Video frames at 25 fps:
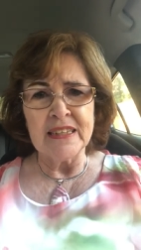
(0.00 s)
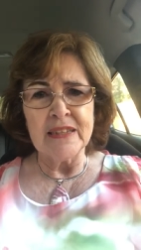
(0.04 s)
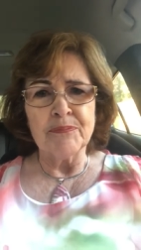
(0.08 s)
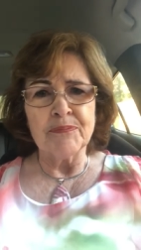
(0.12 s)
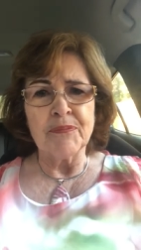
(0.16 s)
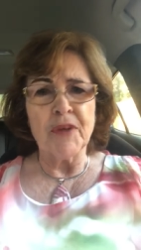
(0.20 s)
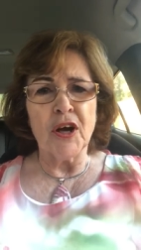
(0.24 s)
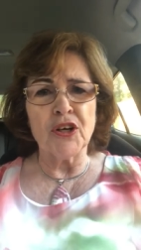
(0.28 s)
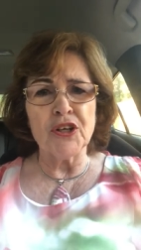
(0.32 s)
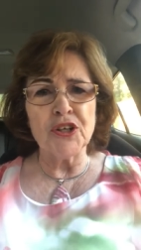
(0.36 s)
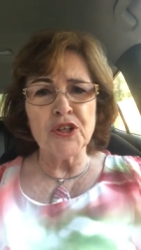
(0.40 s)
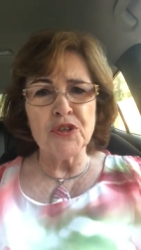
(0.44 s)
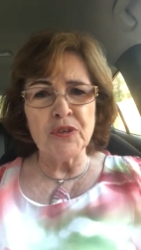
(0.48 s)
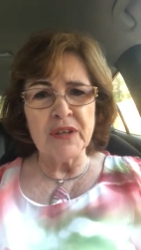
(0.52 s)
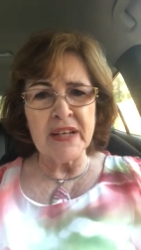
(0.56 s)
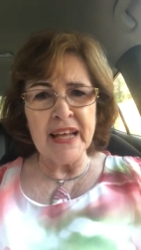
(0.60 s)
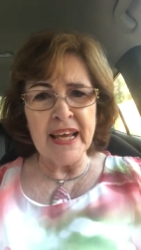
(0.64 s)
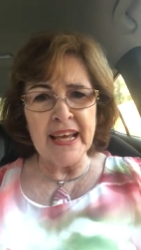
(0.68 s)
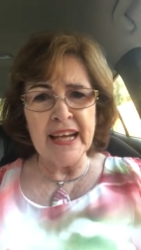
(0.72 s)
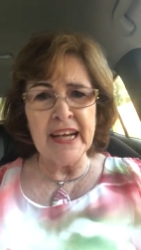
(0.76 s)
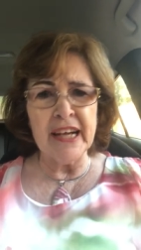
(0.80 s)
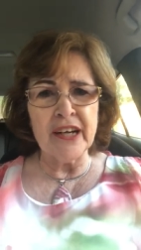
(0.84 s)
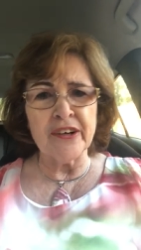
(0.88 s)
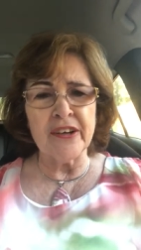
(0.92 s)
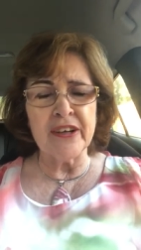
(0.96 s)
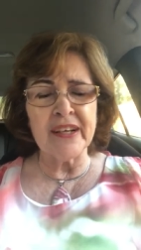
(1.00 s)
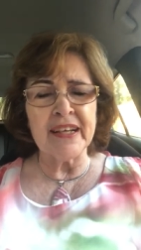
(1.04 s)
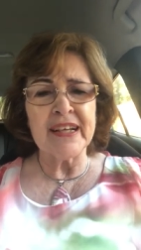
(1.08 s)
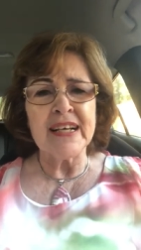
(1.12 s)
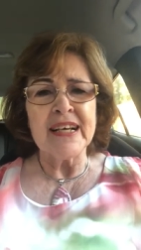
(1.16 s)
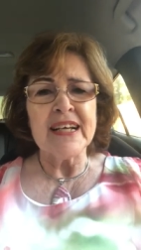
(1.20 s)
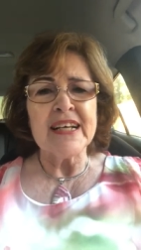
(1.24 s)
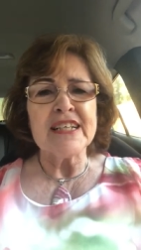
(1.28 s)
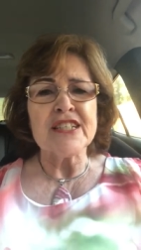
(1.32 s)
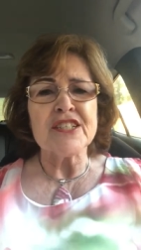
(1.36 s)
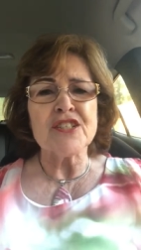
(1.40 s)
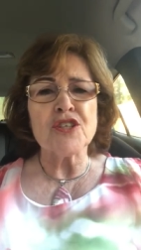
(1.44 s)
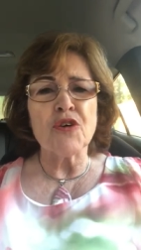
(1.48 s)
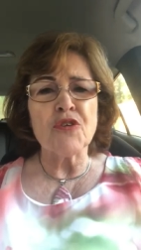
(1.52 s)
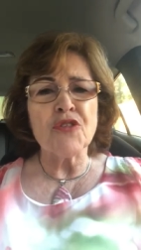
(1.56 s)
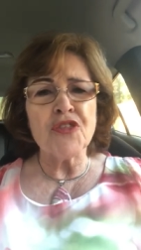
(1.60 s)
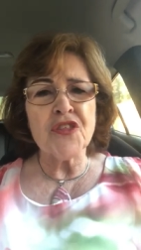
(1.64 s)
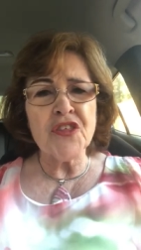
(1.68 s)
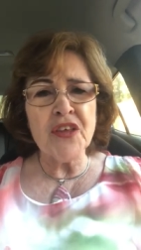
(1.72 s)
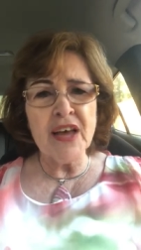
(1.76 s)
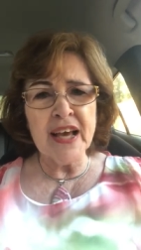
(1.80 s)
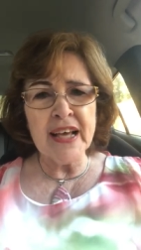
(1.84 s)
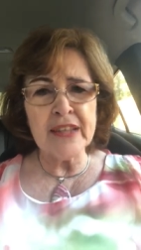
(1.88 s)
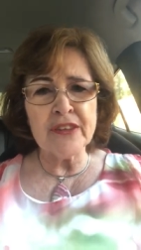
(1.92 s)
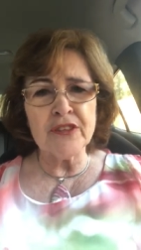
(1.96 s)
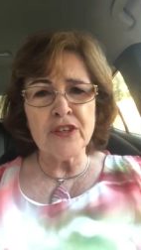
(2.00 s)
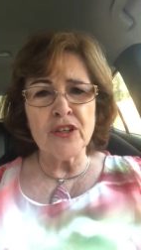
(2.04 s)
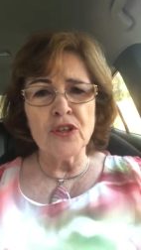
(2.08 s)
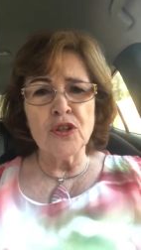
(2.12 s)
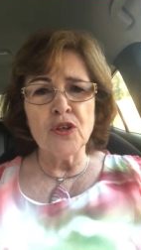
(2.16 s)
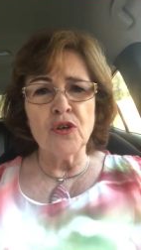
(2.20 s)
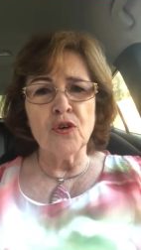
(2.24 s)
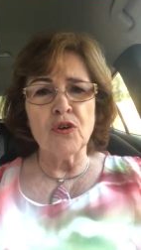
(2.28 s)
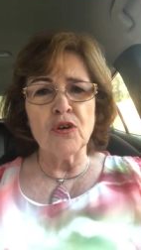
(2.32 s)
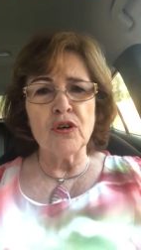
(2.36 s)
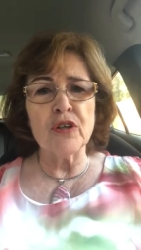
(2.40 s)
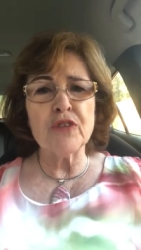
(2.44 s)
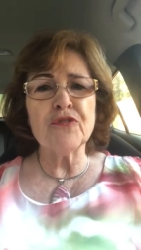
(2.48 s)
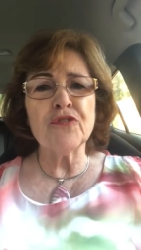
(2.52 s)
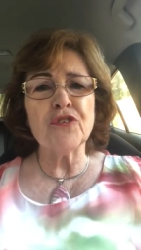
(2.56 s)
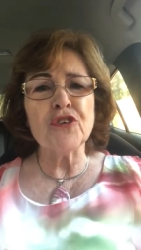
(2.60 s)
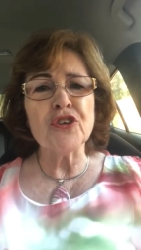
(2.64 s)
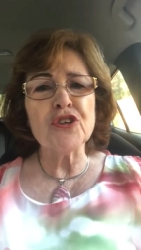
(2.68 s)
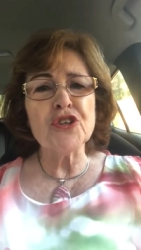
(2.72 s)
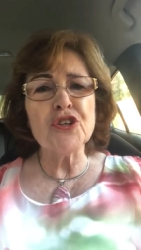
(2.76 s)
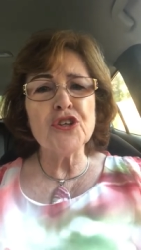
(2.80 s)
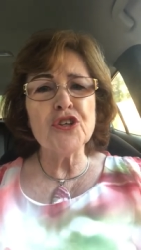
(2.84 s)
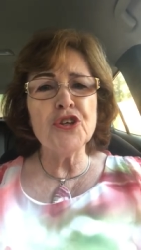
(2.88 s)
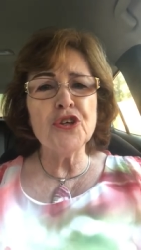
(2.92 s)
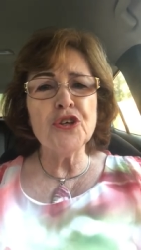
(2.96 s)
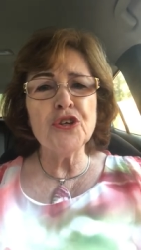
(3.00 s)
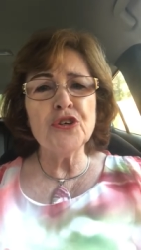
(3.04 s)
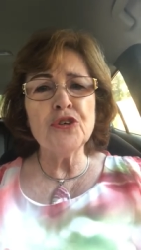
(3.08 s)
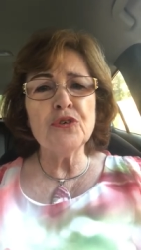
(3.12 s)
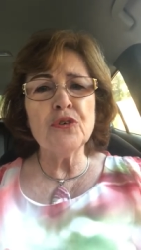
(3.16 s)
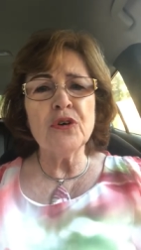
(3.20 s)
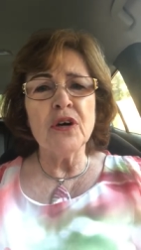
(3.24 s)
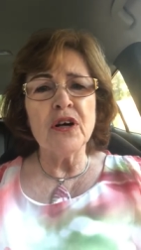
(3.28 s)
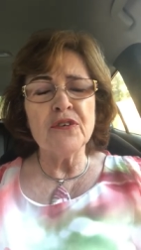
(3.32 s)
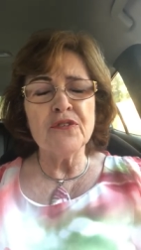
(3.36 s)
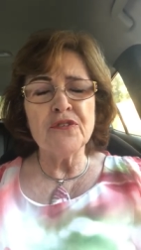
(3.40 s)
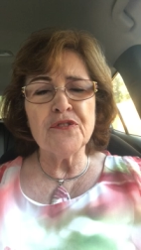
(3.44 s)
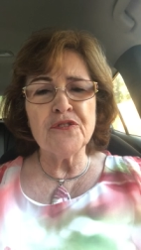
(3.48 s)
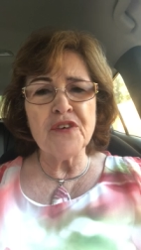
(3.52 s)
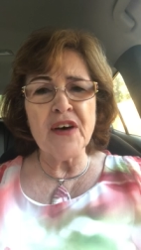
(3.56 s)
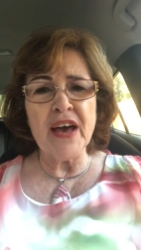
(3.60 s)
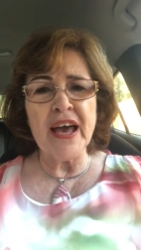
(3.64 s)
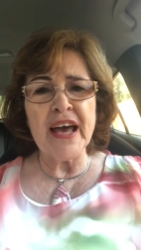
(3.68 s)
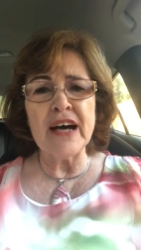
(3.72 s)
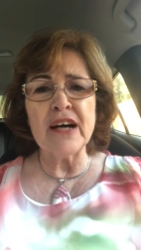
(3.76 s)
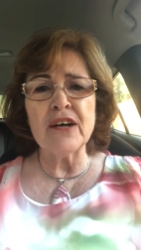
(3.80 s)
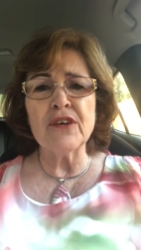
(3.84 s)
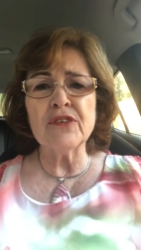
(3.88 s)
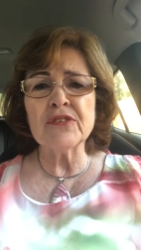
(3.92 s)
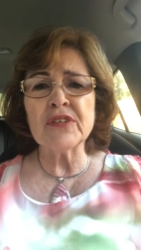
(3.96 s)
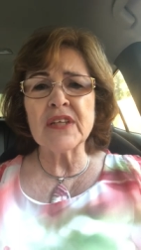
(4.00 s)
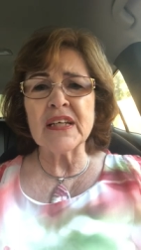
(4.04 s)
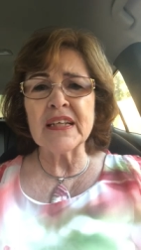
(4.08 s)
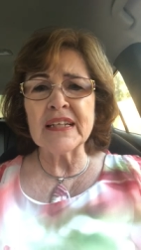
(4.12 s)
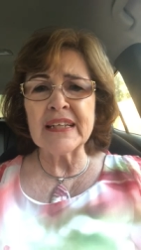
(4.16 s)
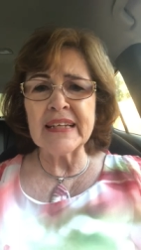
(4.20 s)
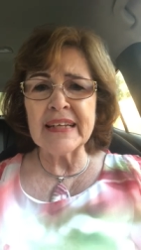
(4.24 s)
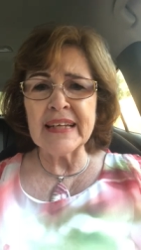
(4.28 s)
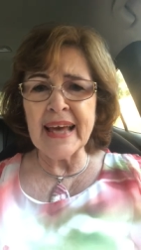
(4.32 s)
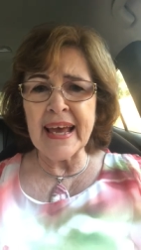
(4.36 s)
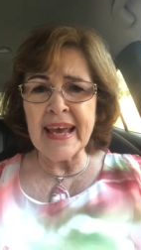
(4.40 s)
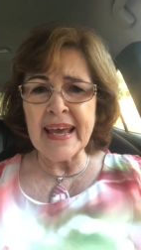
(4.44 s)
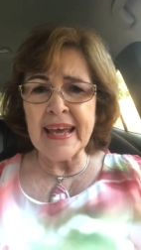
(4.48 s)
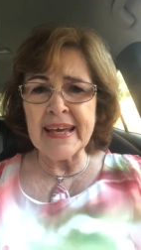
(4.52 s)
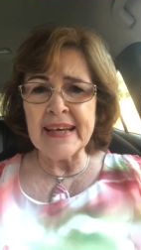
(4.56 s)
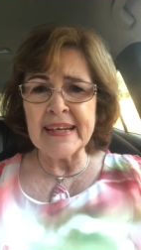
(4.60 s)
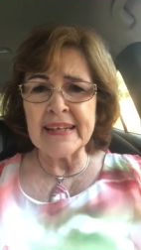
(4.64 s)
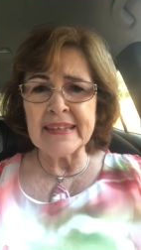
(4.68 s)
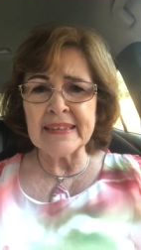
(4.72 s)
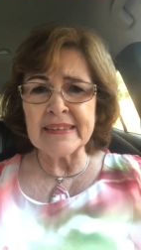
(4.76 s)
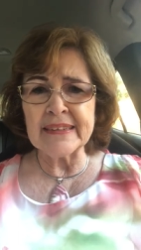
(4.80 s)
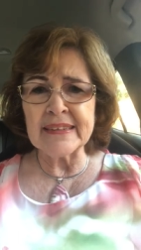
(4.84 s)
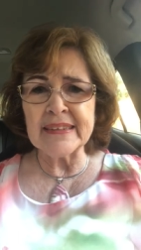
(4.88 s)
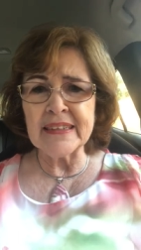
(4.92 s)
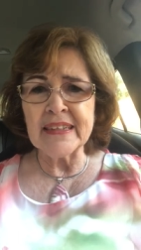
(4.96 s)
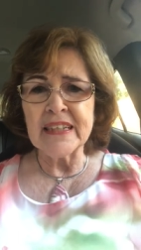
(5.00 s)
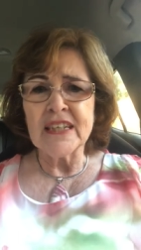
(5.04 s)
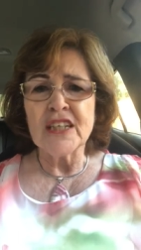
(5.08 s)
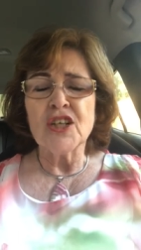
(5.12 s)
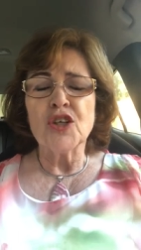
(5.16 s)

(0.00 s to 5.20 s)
are to inherit. So thank the Lord for new found land.